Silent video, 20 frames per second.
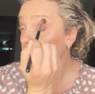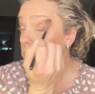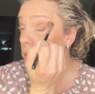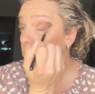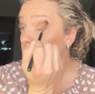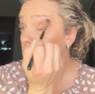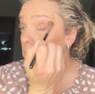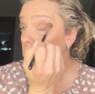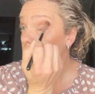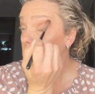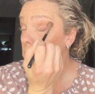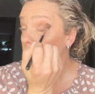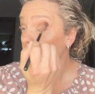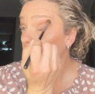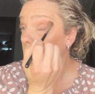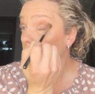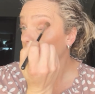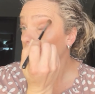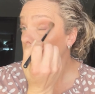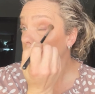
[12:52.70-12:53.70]
of this
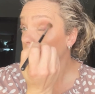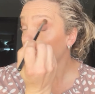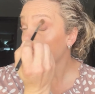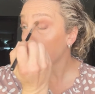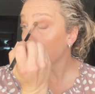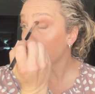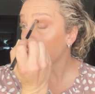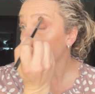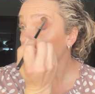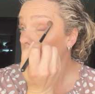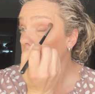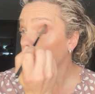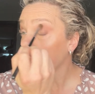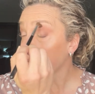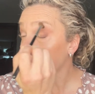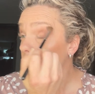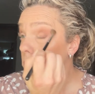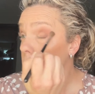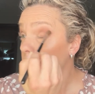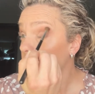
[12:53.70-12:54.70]
Dose of
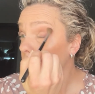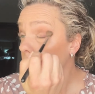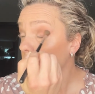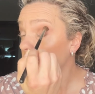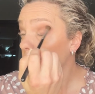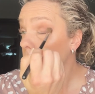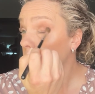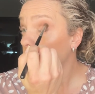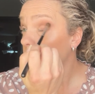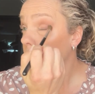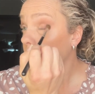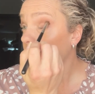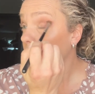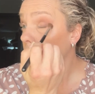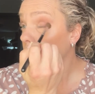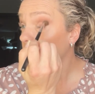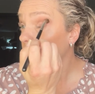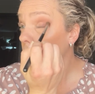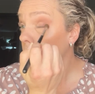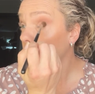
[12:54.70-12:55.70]
Colors
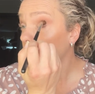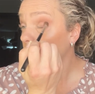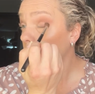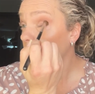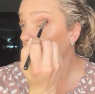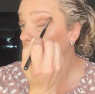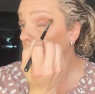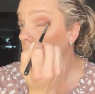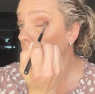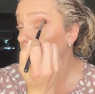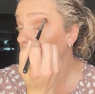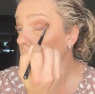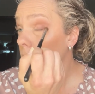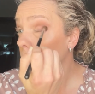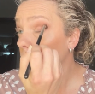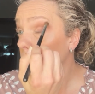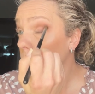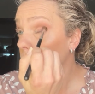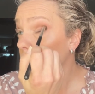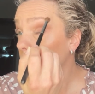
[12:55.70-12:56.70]
palette are
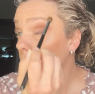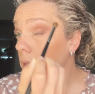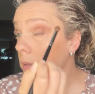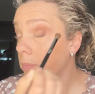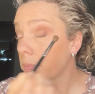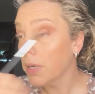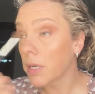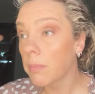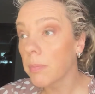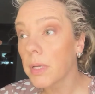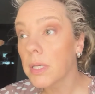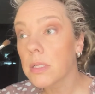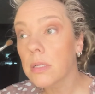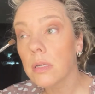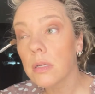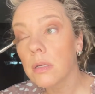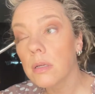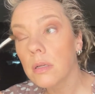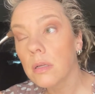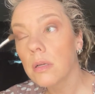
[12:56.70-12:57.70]
really
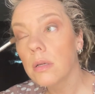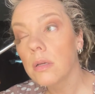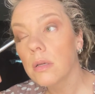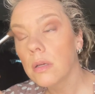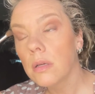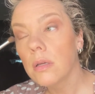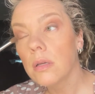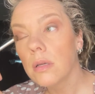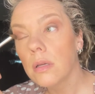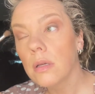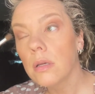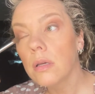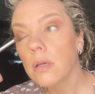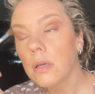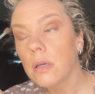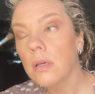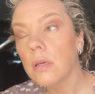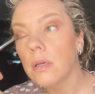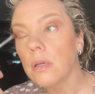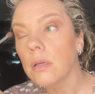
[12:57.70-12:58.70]
pigmented
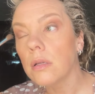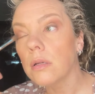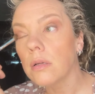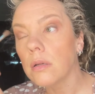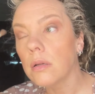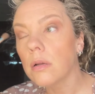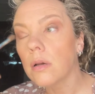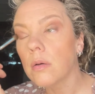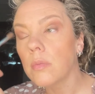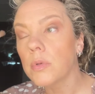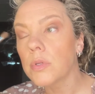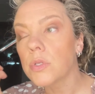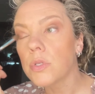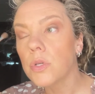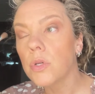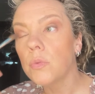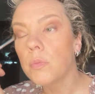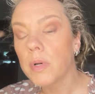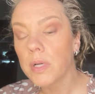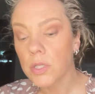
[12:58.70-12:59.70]
and almost
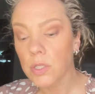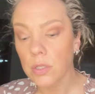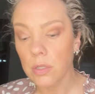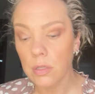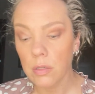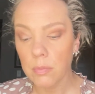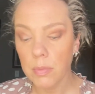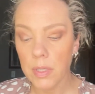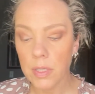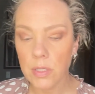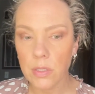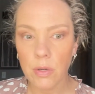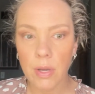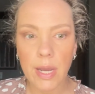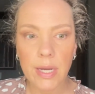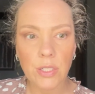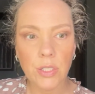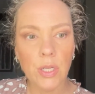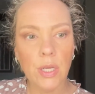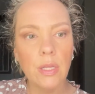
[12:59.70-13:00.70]
too much a little bit. So
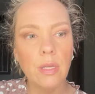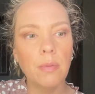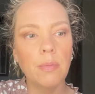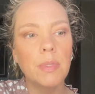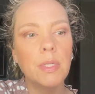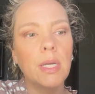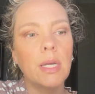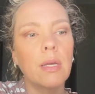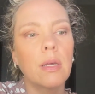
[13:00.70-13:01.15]
actually I think I'm gonna take a